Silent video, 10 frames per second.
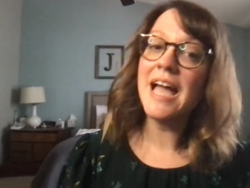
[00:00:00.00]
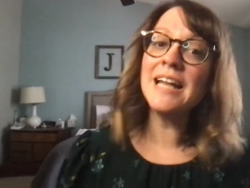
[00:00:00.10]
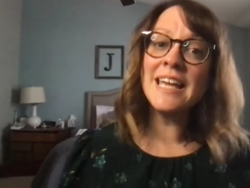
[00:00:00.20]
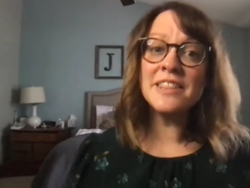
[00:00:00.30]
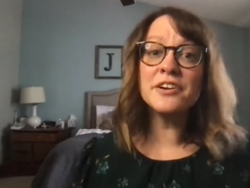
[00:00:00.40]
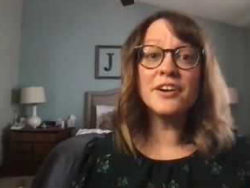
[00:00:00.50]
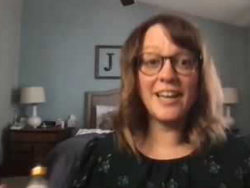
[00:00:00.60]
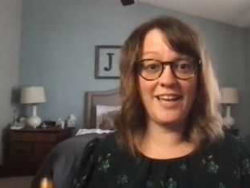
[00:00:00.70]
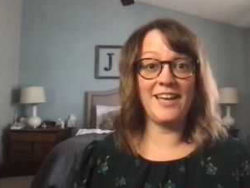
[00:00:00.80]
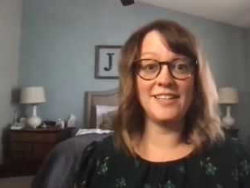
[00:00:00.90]
And either
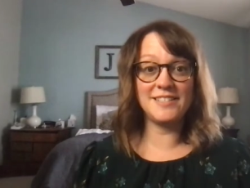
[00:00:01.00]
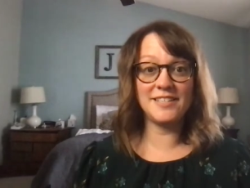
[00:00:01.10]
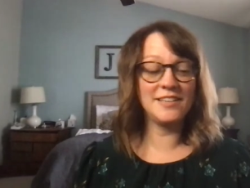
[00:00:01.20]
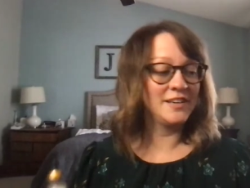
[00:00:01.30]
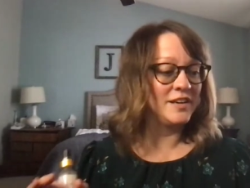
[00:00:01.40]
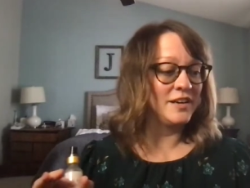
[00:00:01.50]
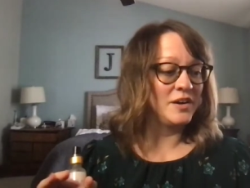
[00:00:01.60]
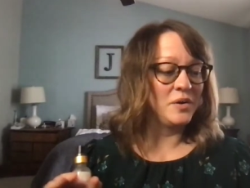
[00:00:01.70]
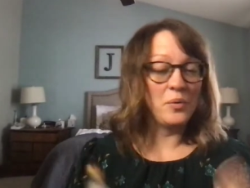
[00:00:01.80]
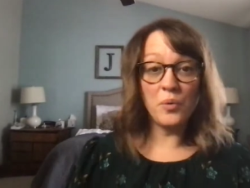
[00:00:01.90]
it
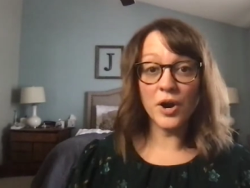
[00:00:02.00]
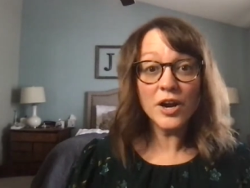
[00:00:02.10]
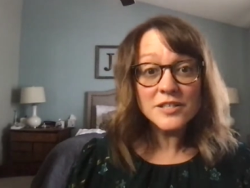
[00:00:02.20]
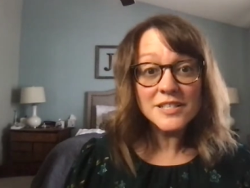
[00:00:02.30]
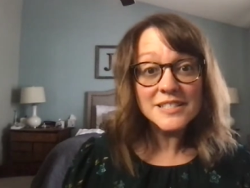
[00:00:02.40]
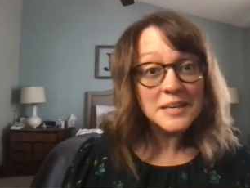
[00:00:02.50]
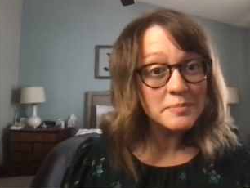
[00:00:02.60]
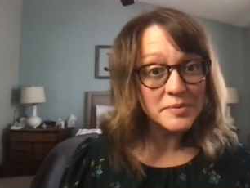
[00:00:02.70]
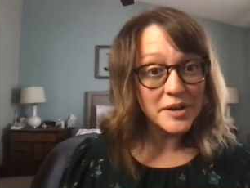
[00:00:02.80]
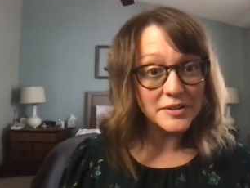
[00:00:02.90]
worked
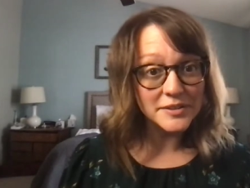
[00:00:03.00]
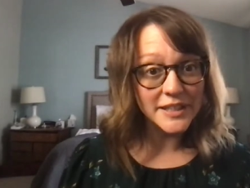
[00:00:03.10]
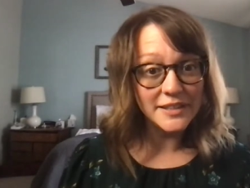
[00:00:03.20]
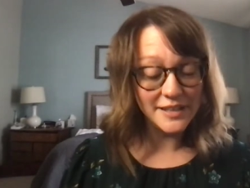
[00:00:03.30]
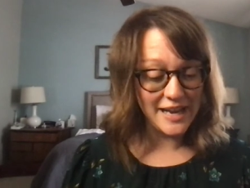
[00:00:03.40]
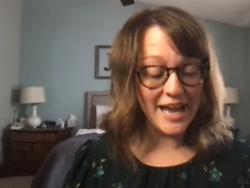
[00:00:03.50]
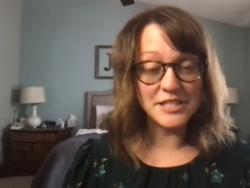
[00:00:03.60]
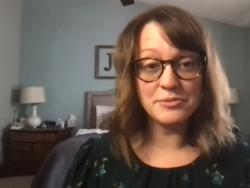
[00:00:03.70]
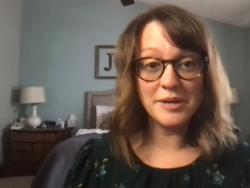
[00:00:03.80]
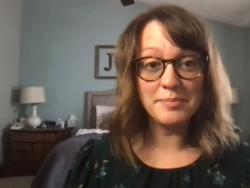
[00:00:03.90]
temporarily and I
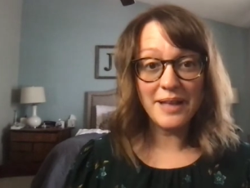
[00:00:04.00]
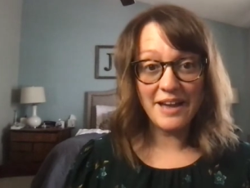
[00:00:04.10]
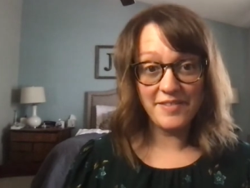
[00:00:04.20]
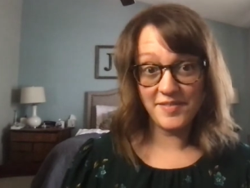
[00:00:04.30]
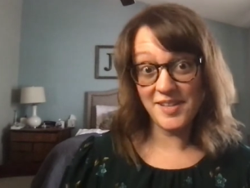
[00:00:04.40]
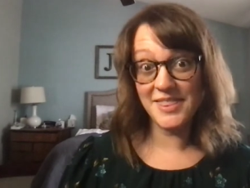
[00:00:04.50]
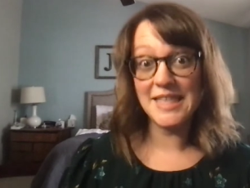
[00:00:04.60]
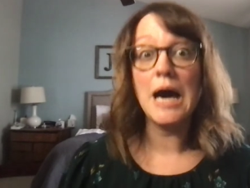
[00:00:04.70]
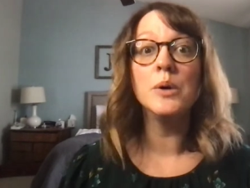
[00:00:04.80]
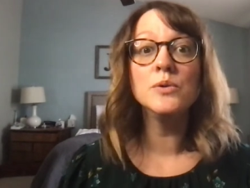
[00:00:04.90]
had to reapply
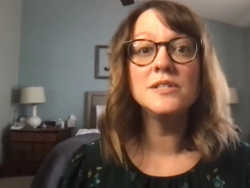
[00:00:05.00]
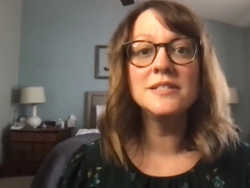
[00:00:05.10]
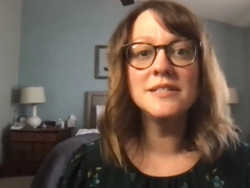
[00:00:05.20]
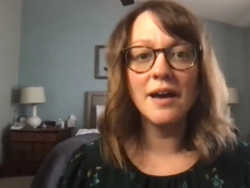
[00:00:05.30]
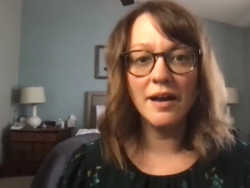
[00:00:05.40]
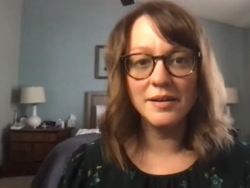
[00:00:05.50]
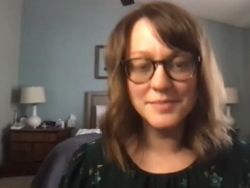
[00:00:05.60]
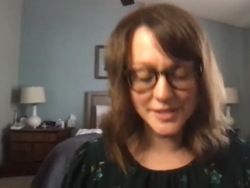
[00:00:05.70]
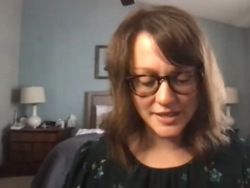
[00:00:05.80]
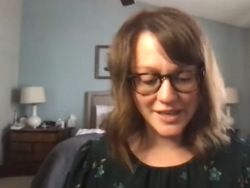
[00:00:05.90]
50,000
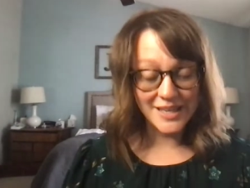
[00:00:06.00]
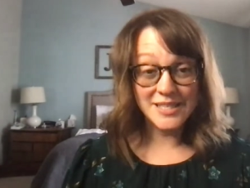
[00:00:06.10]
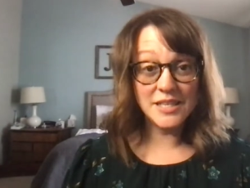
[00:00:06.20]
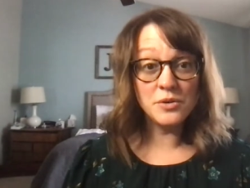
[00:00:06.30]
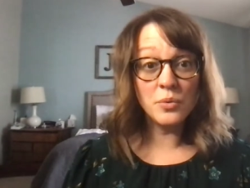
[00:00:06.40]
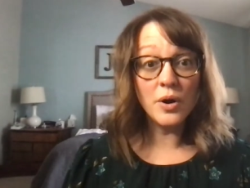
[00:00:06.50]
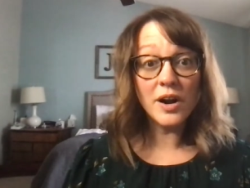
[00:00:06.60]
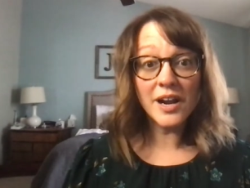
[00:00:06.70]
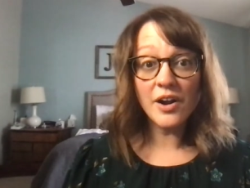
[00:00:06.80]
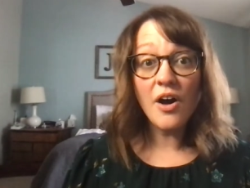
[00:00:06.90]
times, didn't
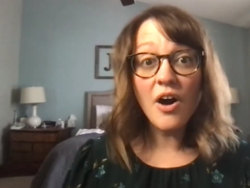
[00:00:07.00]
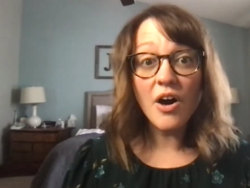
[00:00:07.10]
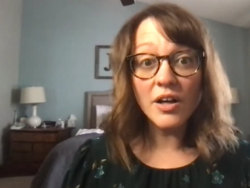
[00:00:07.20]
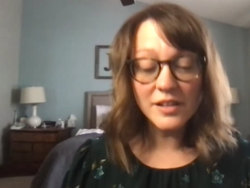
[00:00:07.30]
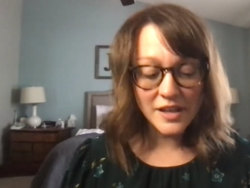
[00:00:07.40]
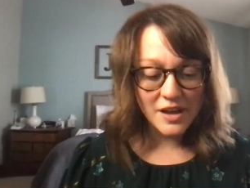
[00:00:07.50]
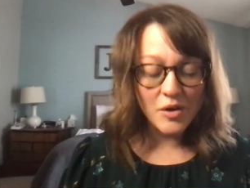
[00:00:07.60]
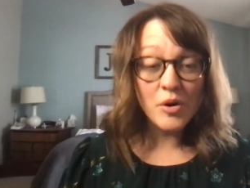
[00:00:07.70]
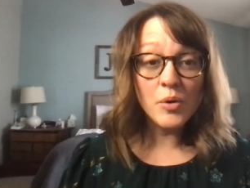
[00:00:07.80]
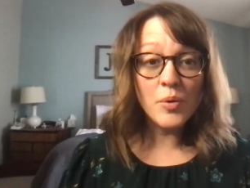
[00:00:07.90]
work at all,
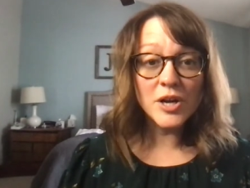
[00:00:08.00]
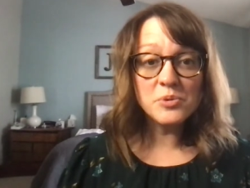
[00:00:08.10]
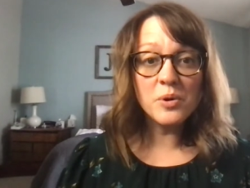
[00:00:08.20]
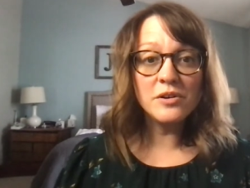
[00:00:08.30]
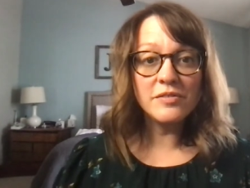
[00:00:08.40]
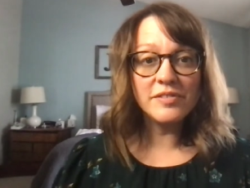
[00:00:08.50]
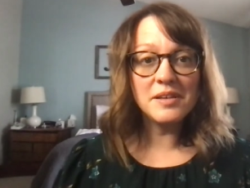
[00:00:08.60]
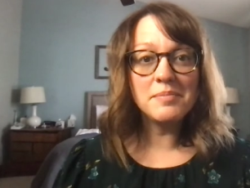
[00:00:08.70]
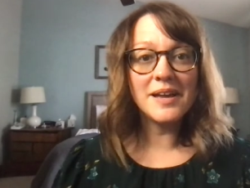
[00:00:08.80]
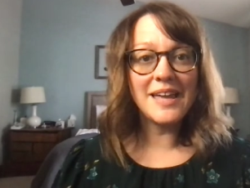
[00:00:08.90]
or worked
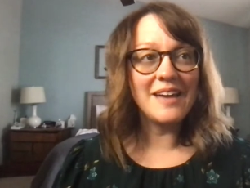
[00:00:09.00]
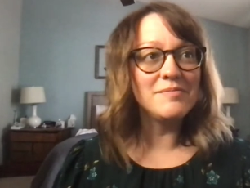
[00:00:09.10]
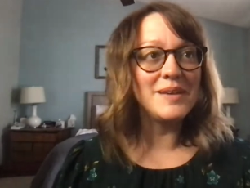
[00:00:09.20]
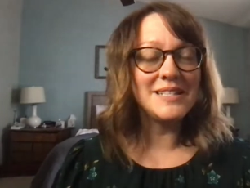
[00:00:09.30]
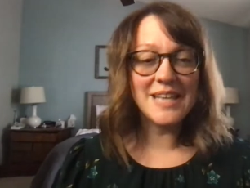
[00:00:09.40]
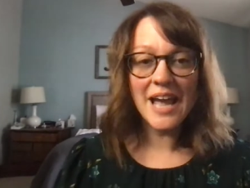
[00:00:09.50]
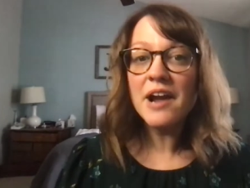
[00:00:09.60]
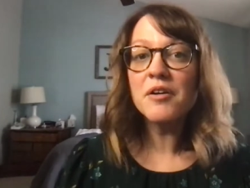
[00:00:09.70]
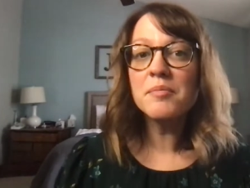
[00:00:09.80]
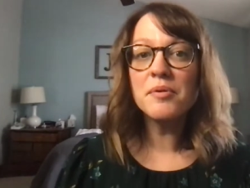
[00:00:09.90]
wonderfully but gave me
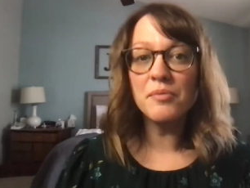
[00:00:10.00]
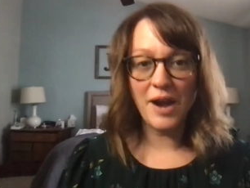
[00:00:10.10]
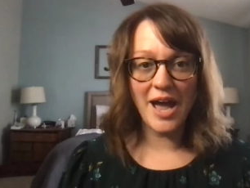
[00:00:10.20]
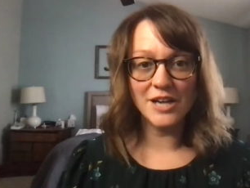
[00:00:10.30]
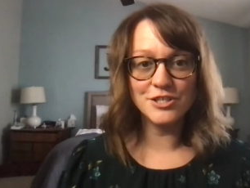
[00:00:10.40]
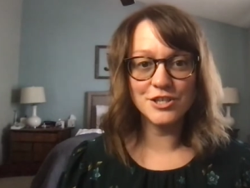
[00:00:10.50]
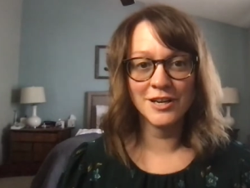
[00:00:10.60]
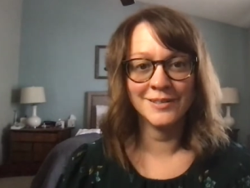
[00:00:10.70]
terrible rash.